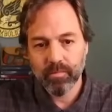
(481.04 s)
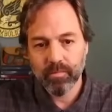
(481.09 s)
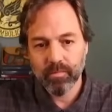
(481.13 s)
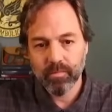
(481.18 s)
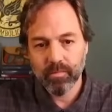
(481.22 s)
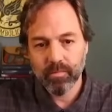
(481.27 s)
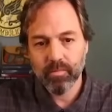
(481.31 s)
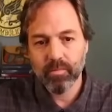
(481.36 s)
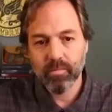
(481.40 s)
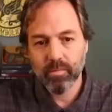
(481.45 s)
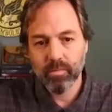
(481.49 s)

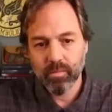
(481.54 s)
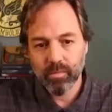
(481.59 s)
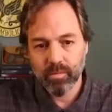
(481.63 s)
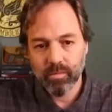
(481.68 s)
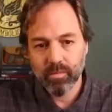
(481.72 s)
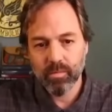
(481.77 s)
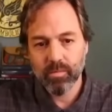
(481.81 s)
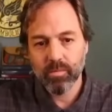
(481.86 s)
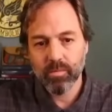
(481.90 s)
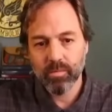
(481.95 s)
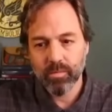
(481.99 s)

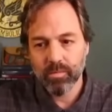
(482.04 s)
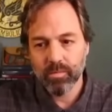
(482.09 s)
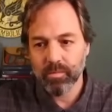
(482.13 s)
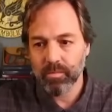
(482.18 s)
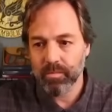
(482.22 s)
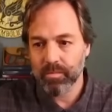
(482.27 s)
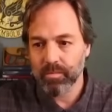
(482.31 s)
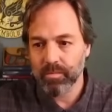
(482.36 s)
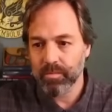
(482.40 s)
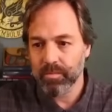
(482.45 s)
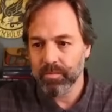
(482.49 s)

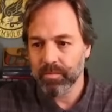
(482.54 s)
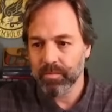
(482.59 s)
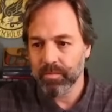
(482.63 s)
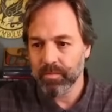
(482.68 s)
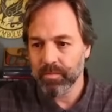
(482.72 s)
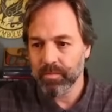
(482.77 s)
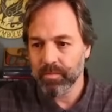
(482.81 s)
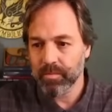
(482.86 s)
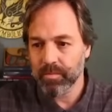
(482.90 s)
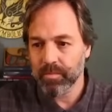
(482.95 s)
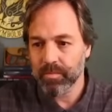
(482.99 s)

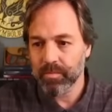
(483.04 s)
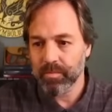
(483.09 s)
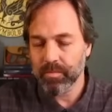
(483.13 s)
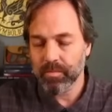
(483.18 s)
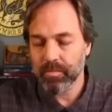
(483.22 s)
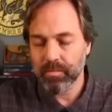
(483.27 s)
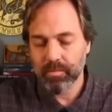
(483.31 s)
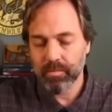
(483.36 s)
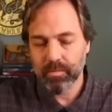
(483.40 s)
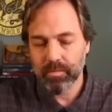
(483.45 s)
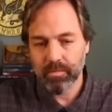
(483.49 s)

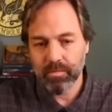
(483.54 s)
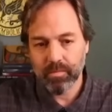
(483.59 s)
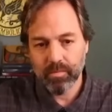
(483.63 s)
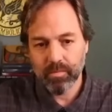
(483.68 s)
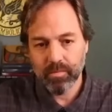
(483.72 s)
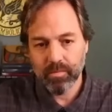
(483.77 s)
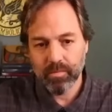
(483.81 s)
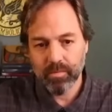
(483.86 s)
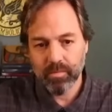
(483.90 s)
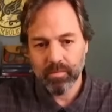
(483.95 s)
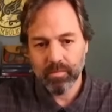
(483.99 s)

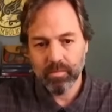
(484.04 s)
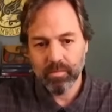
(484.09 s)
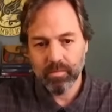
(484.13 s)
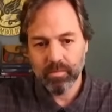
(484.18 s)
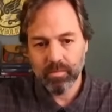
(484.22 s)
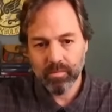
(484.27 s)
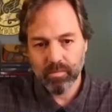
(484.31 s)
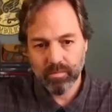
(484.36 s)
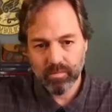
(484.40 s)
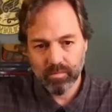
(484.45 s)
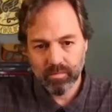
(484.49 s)

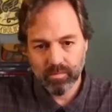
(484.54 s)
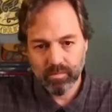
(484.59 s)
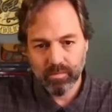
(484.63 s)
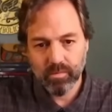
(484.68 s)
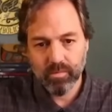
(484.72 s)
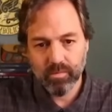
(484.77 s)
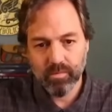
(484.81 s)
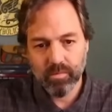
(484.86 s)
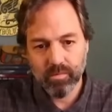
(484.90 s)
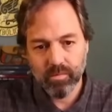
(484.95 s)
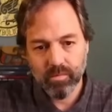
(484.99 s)

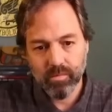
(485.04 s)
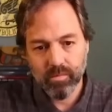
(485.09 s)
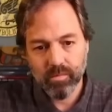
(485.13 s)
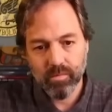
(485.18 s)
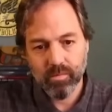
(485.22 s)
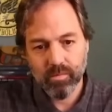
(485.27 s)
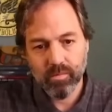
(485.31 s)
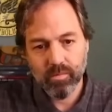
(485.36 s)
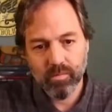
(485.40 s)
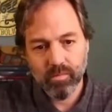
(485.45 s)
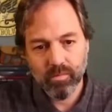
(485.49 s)

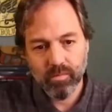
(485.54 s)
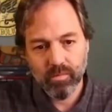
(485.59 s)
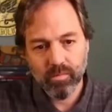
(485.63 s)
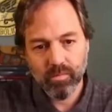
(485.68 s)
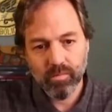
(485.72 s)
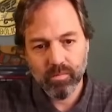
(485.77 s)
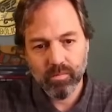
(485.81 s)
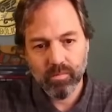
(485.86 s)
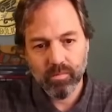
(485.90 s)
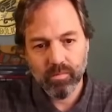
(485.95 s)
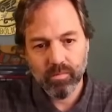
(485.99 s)

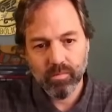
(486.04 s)
The person shown says nothing.